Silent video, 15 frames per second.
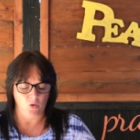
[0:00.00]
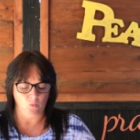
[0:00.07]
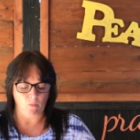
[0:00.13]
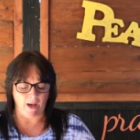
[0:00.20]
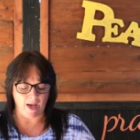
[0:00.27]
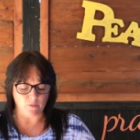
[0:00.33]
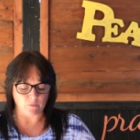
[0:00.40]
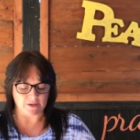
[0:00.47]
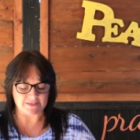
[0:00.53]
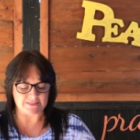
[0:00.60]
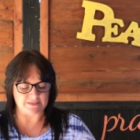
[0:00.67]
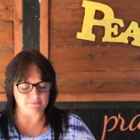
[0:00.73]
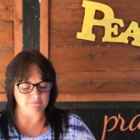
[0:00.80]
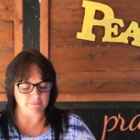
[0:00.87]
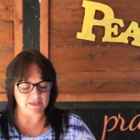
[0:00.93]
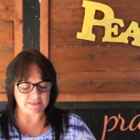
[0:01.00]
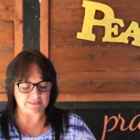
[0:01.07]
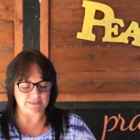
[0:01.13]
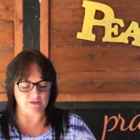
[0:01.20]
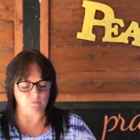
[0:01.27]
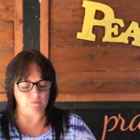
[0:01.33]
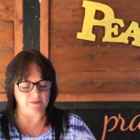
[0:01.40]
Why was he
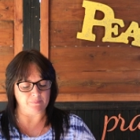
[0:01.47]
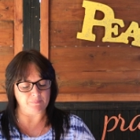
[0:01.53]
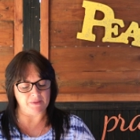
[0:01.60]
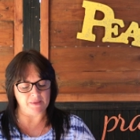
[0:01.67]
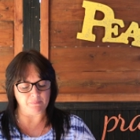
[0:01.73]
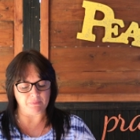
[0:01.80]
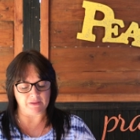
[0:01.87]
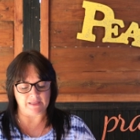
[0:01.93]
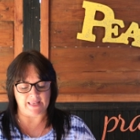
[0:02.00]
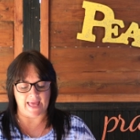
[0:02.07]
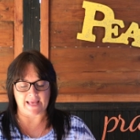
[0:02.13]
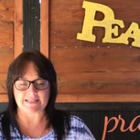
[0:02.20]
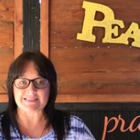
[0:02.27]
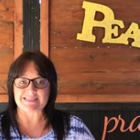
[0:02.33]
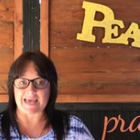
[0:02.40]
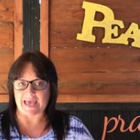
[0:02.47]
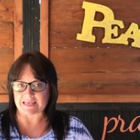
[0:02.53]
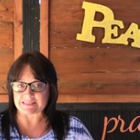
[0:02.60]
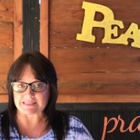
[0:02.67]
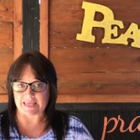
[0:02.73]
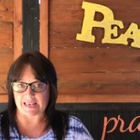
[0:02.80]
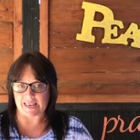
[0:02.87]
mixing with people like
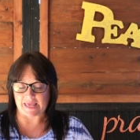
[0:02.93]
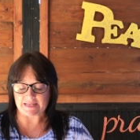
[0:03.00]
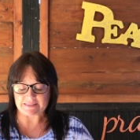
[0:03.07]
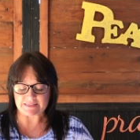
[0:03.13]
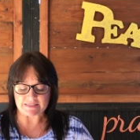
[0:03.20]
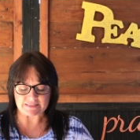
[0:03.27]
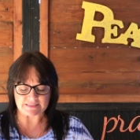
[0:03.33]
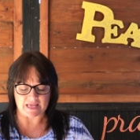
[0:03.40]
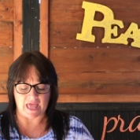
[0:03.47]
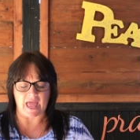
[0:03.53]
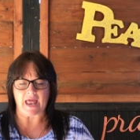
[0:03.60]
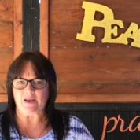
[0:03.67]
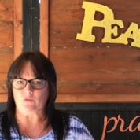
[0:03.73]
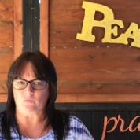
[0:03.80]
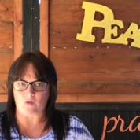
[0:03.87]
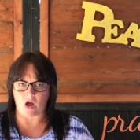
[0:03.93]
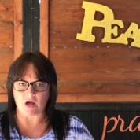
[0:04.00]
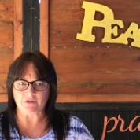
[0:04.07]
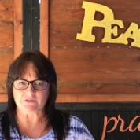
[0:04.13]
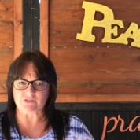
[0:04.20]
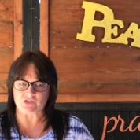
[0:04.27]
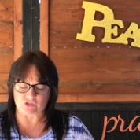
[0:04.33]
tax collectors and
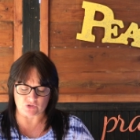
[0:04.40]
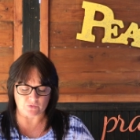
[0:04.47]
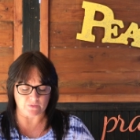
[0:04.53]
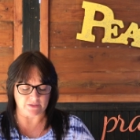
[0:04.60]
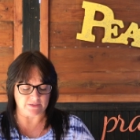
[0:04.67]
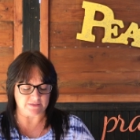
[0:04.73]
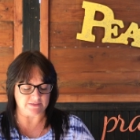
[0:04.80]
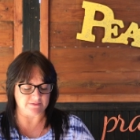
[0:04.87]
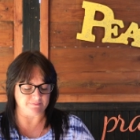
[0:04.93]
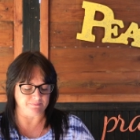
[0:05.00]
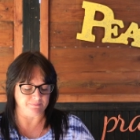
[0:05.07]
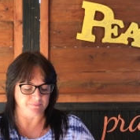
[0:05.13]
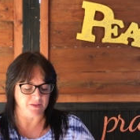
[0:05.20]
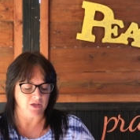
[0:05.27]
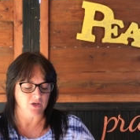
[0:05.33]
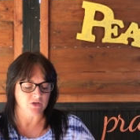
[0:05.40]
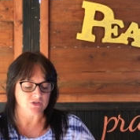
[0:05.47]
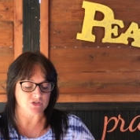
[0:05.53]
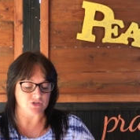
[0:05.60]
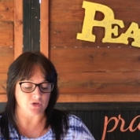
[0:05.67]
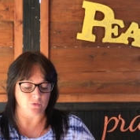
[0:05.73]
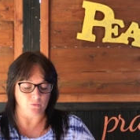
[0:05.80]
wrongdoers?
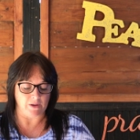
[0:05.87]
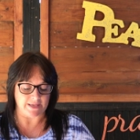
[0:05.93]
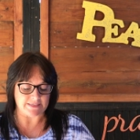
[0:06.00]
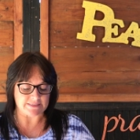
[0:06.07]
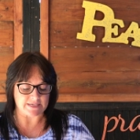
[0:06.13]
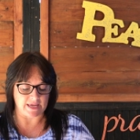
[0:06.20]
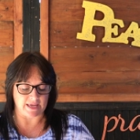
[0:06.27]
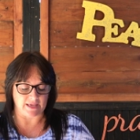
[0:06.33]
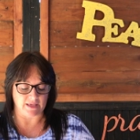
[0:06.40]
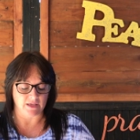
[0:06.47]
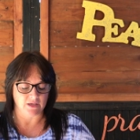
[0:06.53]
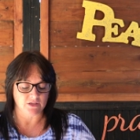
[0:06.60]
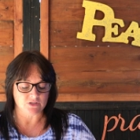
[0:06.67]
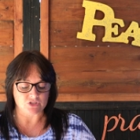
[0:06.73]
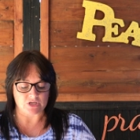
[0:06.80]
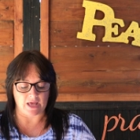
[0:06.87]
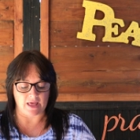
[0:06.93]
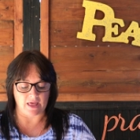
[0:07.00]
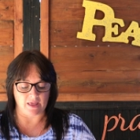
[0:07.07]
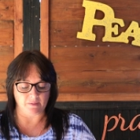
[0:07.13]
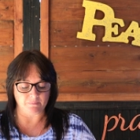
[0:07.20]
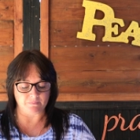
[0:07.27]
So one day, to
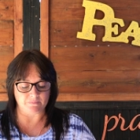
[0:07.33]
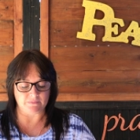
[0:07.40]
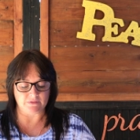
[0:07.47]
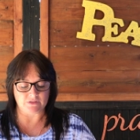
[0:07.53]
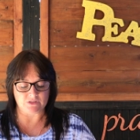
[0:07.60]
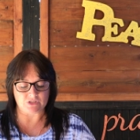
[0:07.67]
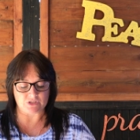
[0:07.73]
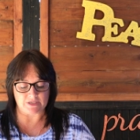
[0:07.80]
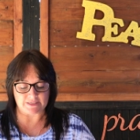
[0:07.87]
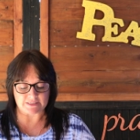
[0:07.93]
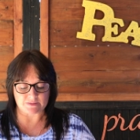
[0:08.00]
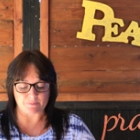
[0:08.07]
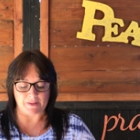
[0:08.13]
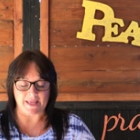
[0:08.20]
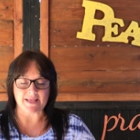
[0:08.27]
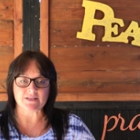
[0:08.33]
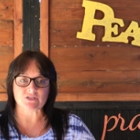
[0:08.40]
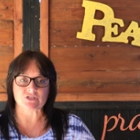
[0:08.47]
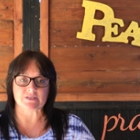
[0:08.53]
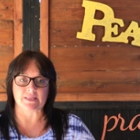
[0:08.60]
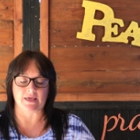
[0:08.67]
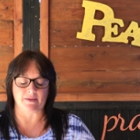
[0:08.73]
help to explain
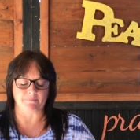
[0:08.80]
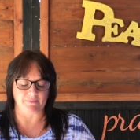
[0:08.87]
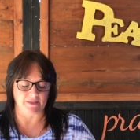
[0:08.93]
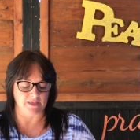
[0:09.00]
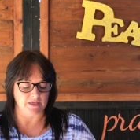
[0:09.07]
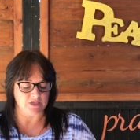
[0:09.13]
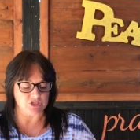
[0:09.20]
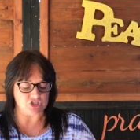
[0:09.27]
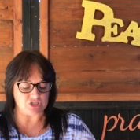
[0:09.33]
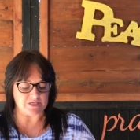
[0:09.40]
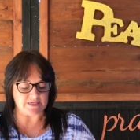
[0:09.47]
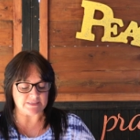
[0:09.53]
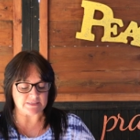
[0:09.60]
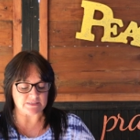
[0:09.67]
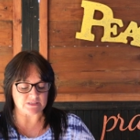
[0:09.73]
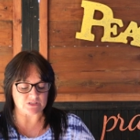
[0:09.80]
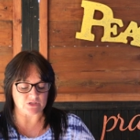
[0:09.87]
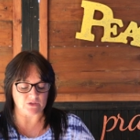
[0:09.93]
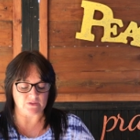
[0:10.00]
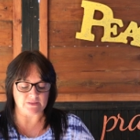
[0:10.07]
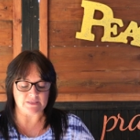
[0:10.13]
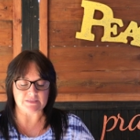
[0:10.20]
to them, Jesus
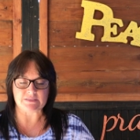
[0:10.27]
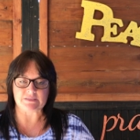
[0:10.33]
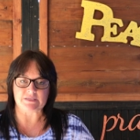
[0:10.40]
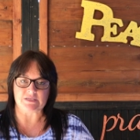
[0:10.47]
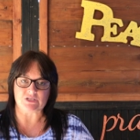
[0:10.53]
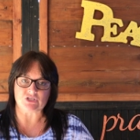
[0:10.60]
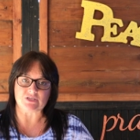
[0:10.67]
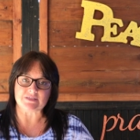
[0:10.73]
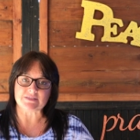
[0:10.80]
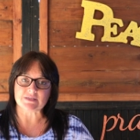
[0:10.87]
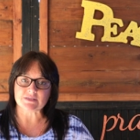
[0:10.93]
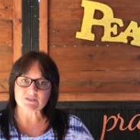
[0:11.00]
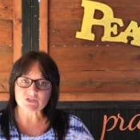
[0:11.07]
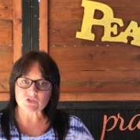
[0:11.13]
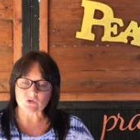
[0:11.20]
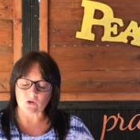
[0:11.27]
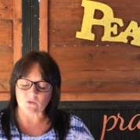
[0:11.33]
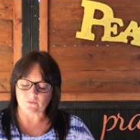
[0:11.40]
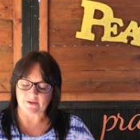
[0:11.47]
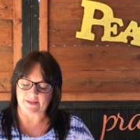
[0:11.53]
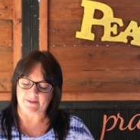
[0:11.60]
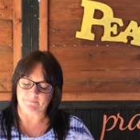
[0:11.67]
told these teachers a
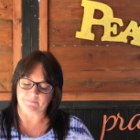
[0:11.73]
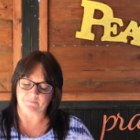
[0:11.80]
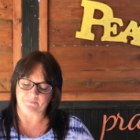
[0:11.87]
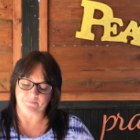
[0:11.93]
story.